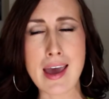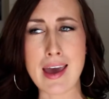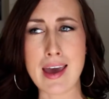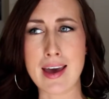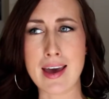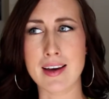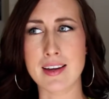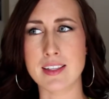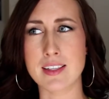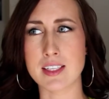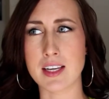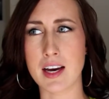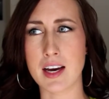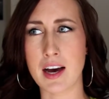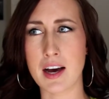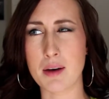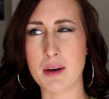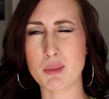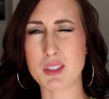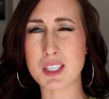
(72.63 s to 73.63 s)
and
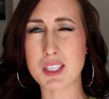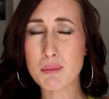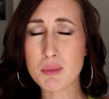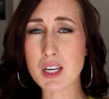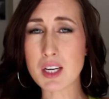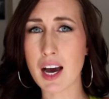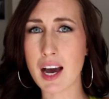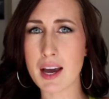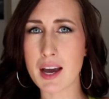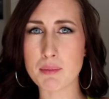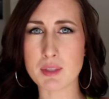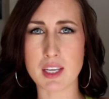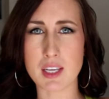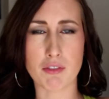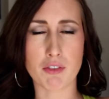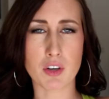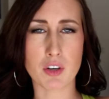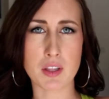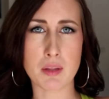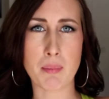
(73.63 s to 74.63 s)
sometimes
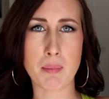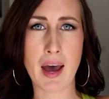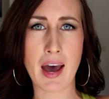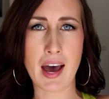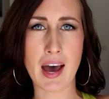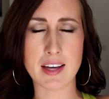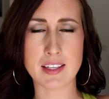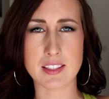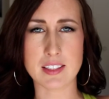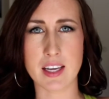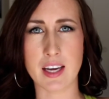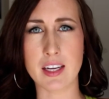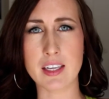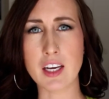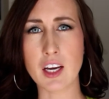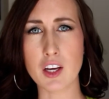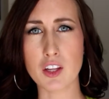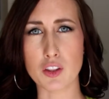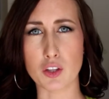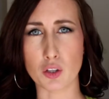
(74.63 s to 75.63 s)
I've heard in the past
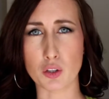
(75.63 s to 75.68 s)
that